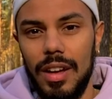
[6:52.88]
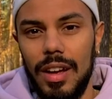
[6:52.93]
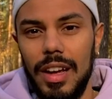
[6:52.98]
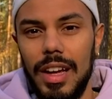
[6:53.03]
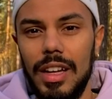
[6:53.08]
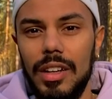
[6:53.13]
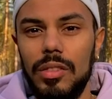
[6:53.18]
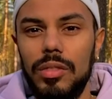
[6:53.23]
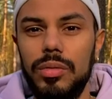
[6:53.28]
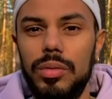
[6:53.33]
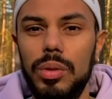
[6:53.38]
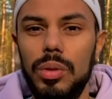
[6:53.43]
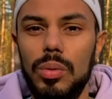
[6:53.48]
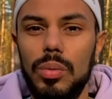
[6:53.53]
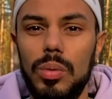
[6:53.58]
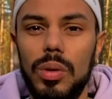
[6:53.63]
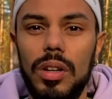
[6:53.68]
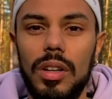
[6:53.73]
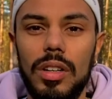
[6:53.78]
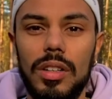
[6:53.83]
In few
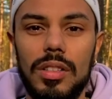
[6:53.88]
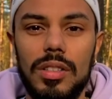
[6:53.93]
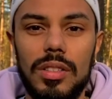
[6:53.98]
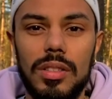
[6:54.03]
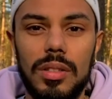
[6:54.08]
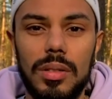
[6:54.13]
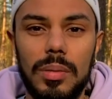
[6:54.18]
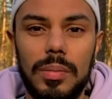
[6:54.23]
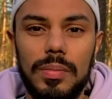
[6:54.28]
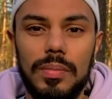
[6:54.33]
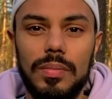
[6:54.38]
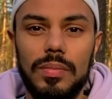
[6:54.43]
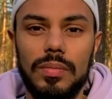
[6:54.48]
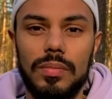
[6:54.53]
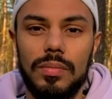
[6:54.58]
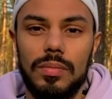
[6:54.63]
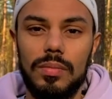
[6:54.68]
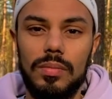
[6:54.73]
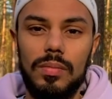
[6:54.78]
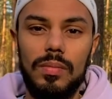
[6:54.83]
words,
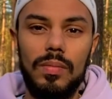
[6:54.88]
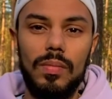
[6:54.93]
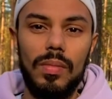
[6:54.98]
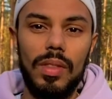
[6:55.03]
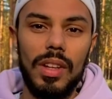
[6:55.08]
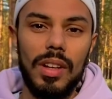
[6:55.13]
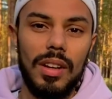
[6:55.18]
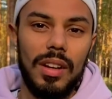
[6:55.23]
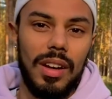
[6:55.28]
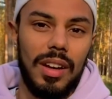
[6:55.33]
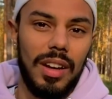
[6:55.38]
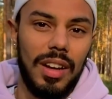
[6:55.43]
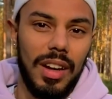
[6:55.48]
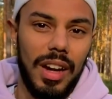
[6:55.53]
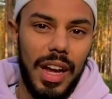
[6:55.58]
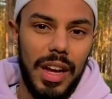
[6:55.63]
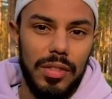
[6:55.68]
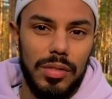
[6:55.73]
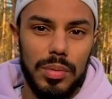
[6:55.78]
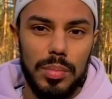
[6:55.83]

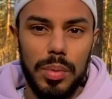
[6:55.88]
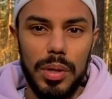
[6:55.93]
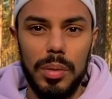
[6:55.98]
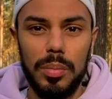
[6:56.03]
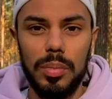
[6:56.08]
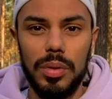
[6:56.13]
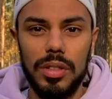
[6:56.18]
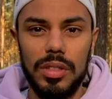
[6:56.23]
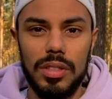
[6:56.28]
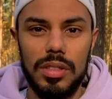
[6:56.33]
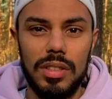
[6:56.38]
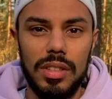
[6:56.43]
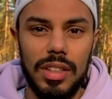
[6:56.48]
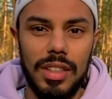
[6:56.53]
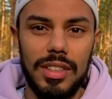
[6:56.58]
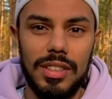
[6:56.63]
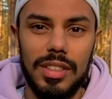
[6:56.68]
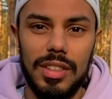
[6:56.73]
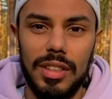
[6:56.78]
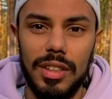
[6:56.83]
life's purpose
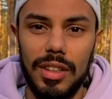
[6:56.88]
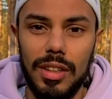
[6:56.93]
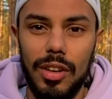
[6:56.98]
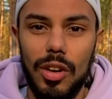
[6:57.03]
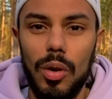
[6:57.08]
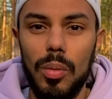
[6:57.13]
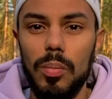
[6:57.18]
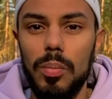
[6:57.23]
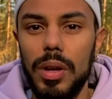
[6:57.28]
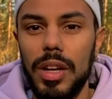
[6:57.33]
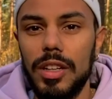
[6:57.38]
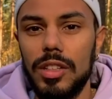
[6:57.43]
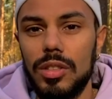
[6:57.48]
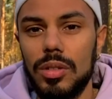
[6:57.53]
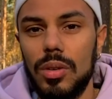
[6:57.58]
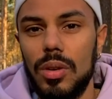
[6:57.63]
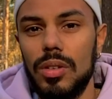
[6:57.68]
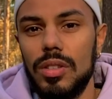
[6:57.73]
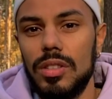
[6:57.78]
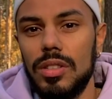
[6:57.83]
is a complex
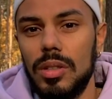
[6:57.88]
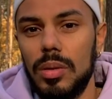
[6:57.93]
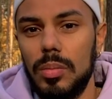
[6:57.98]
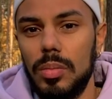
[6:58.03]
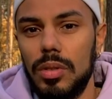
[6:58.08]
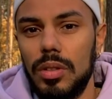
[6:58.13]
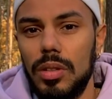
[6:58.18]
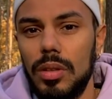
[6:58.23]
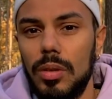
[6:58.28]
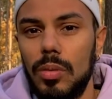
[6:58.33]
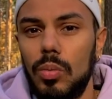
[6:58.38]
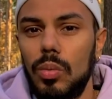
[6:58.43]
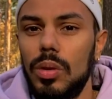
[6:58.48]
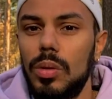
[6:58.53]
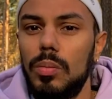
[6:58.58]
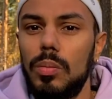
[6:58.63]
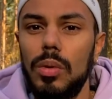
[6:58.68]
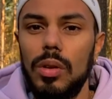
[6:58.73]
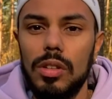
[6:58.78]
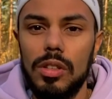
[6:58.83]
concept with
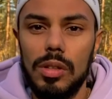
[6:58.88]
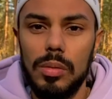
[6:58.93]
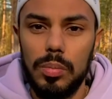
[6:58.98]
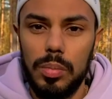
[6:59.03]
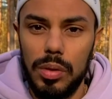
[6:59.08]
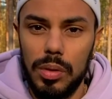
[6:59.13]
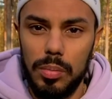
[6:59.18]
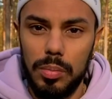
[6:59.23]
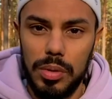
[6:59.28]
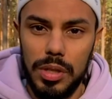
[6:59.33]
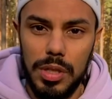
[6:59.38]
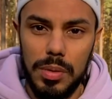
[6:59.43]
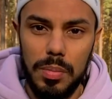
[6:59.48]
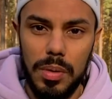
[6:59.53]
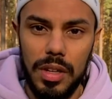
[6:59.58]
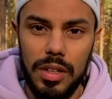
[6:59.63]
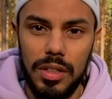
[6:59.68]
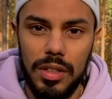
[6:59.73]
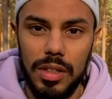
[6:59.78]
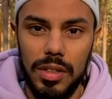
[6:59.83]
multiple
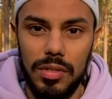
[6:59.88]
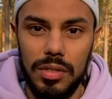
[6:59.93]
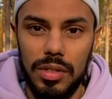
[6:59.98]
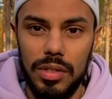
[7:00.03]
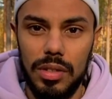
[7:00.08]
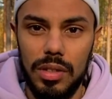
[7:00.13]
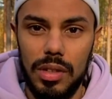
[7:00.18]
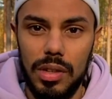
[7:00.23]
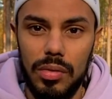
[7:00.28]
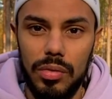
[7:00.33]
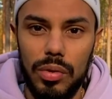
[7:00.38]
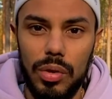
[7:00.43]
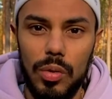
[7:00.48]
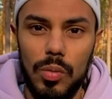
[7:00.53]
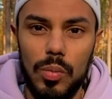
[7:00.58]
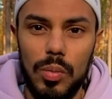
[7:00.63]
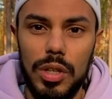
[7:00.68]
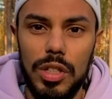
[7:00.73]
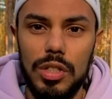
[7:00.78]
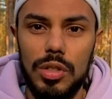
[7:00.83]
perspectives from
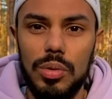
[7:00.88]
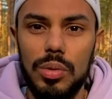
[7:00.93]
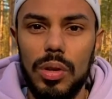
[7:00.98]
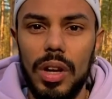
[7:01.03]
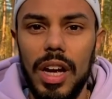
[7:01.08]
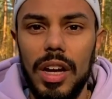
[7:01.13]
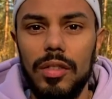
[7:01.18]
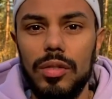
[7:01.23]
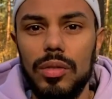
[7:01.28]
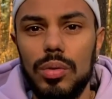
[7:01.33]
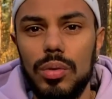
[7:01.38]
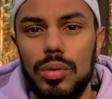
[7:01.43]
which you have to